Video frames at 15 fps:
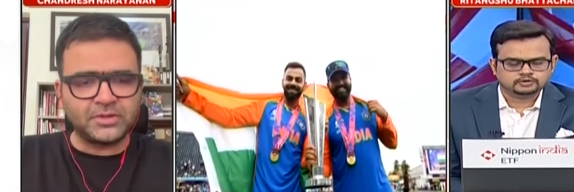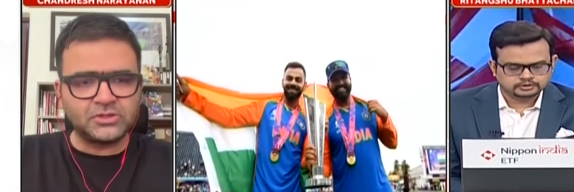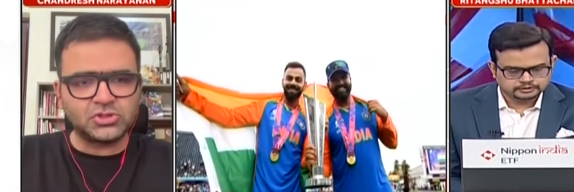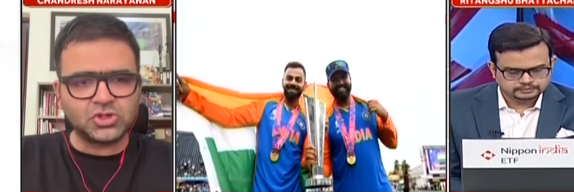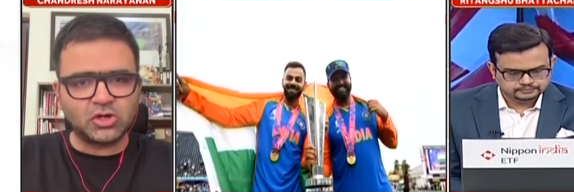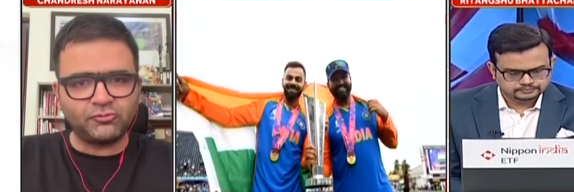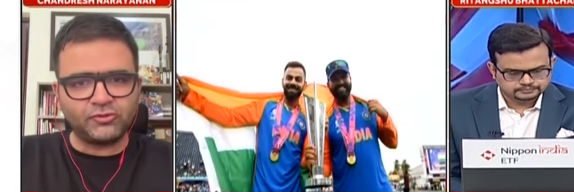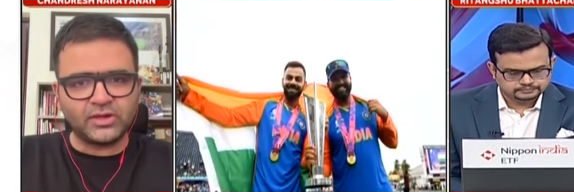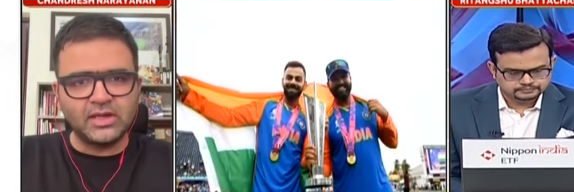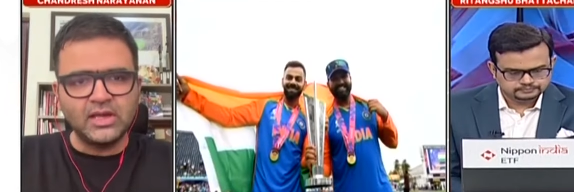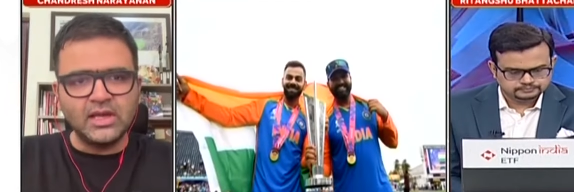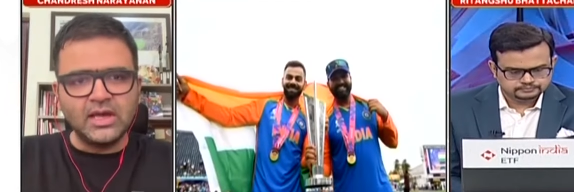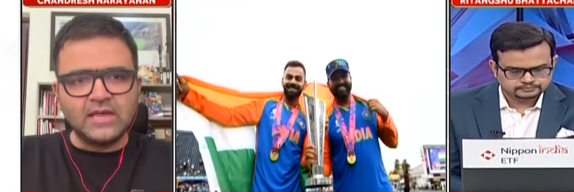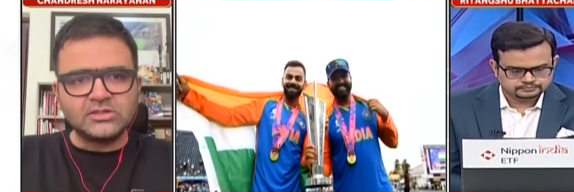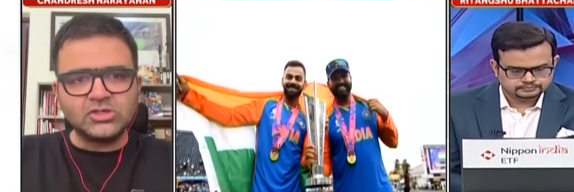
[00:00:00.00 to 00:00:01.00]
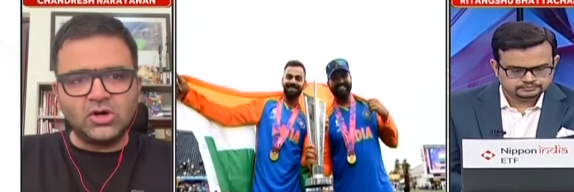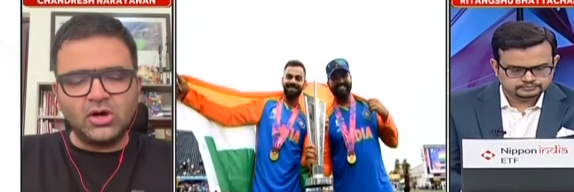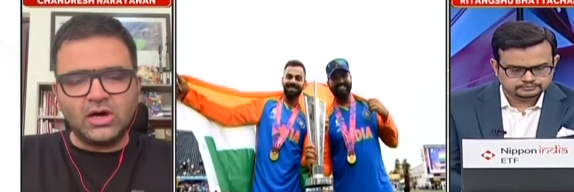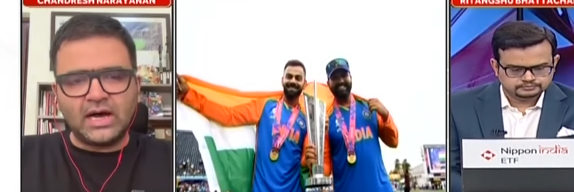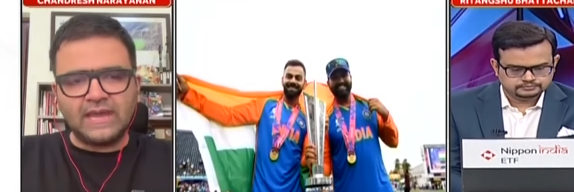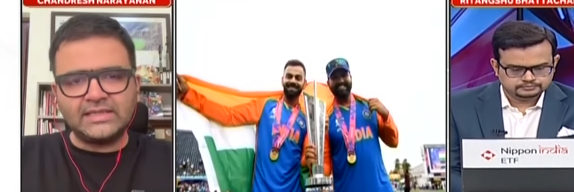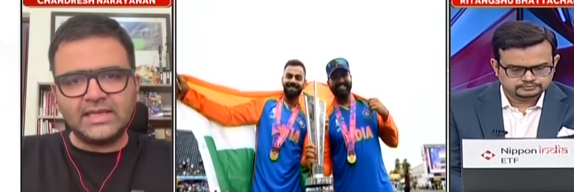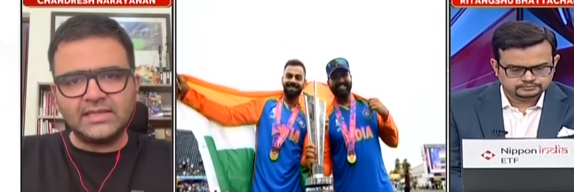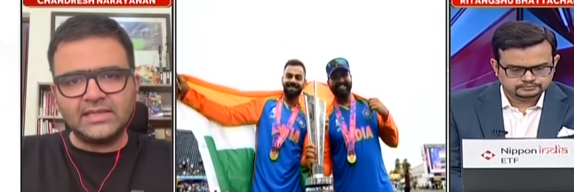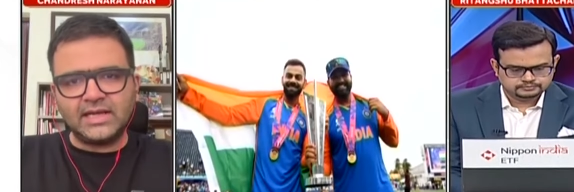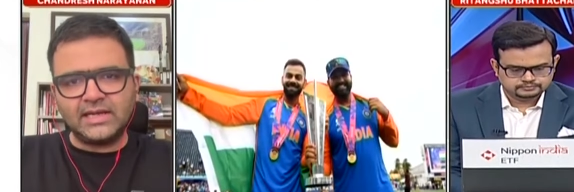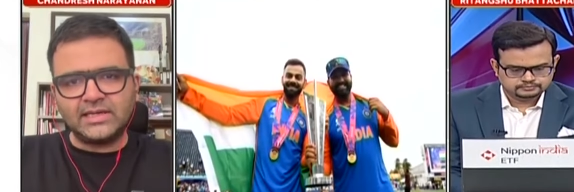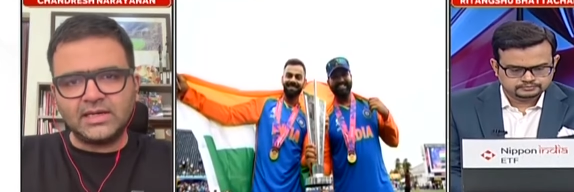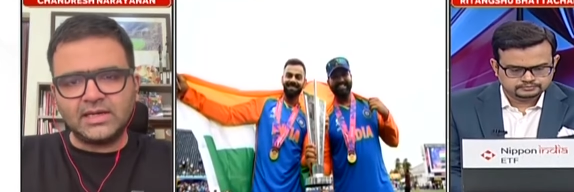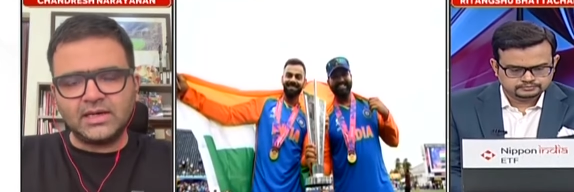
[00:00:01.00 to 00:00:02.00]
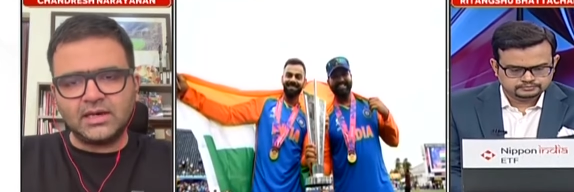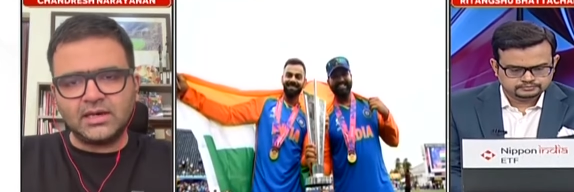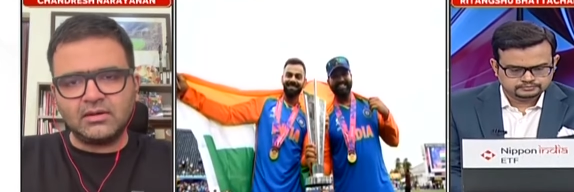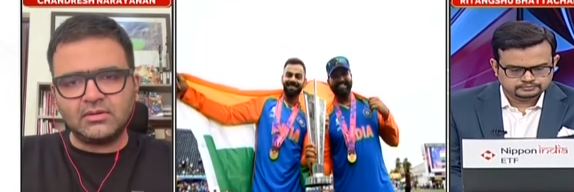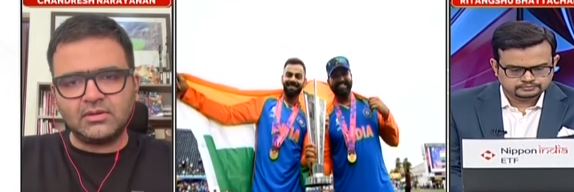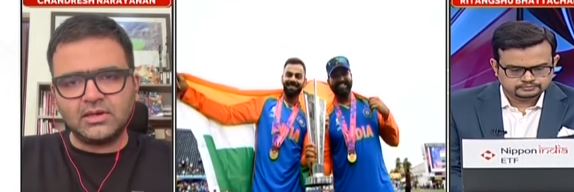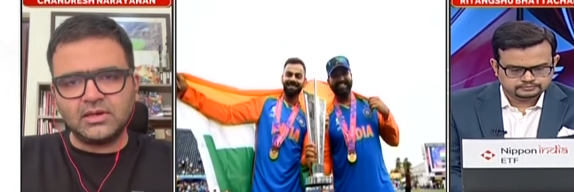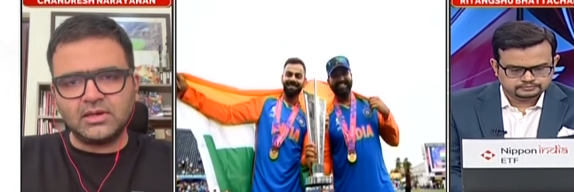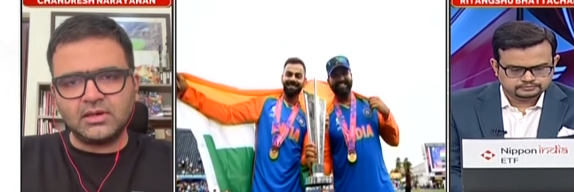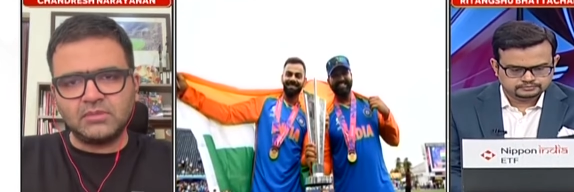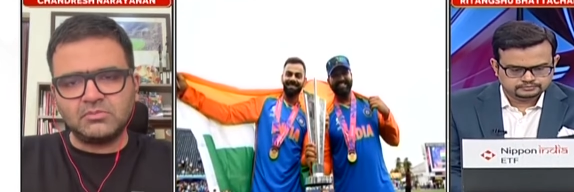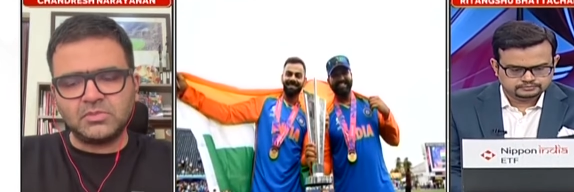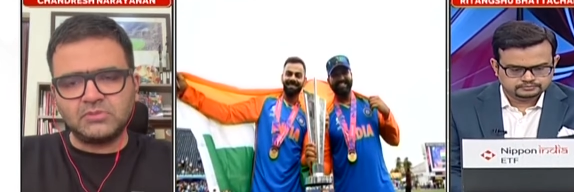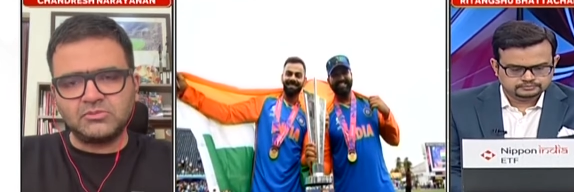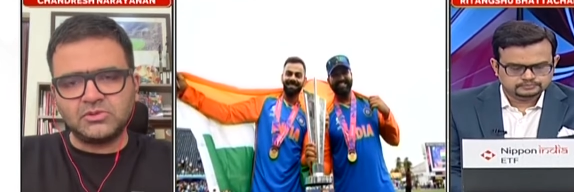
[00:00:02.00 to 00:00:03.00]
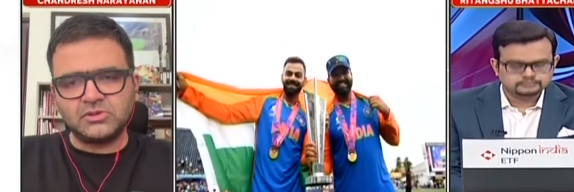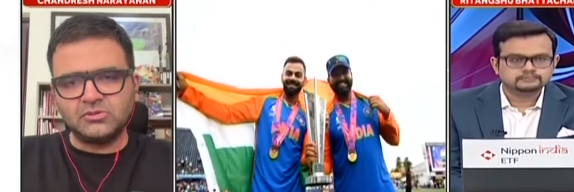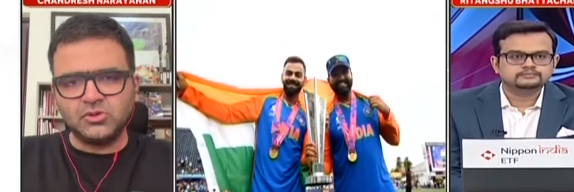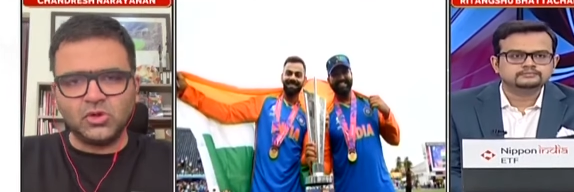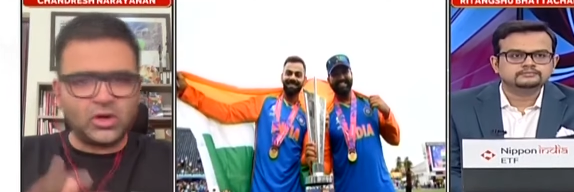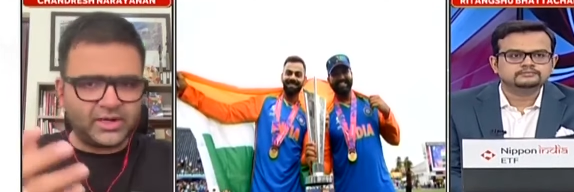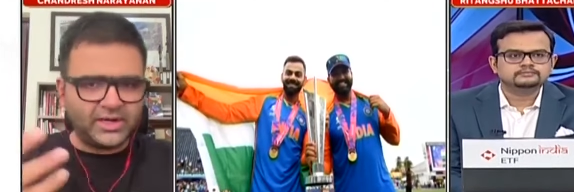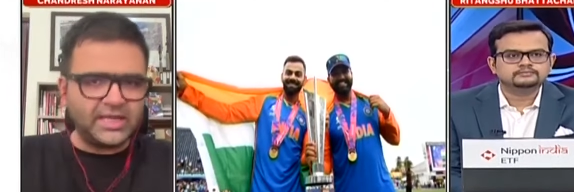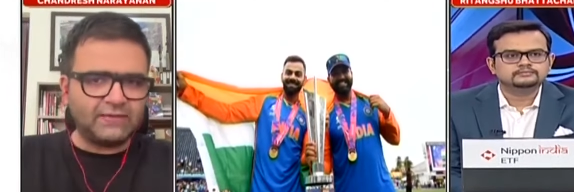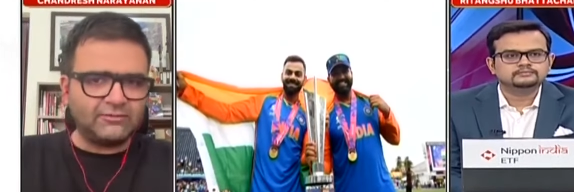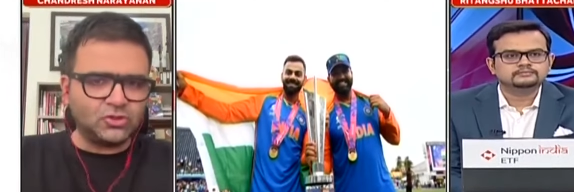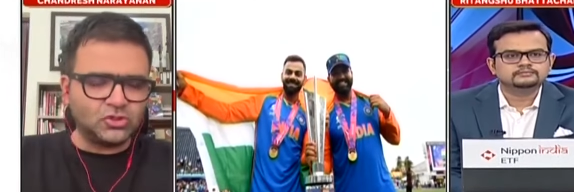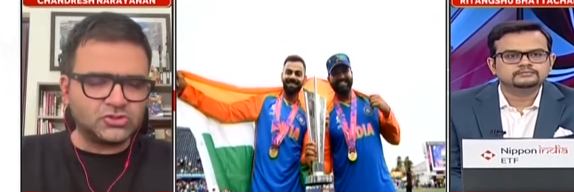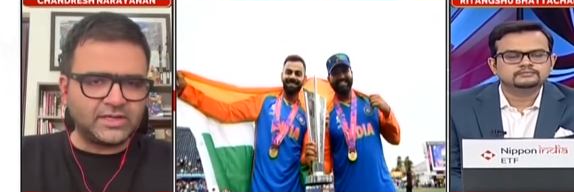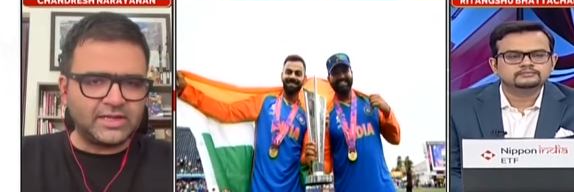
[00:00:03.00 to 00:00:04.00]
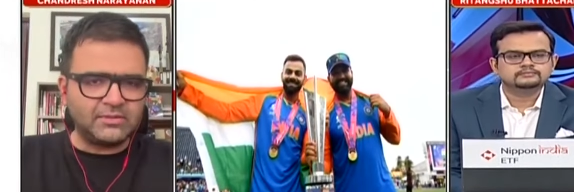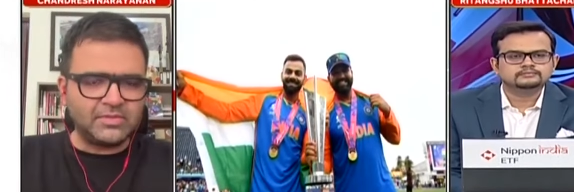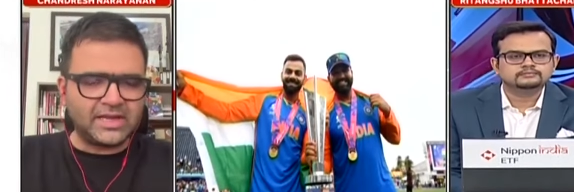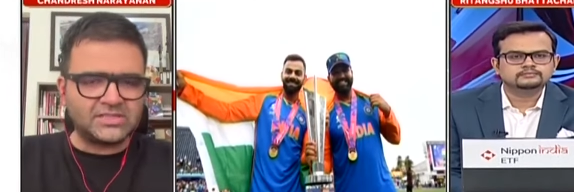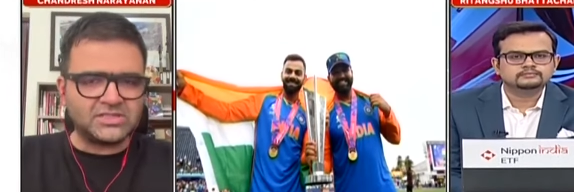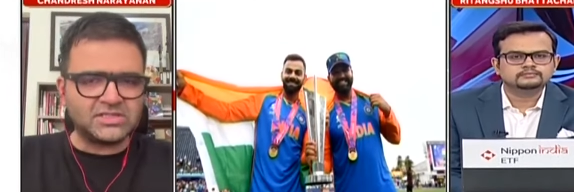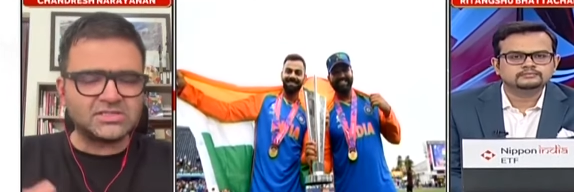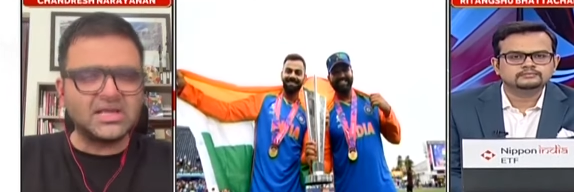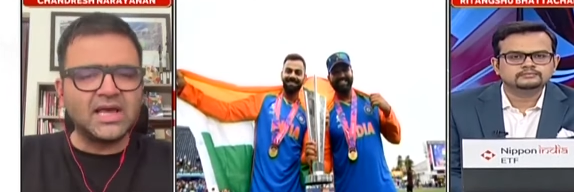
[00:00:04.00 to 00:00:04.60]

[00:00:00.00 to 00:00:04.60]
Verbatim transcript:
Speaker 1: okay. Trophy. So I think that uh, uh, you already have those three matches.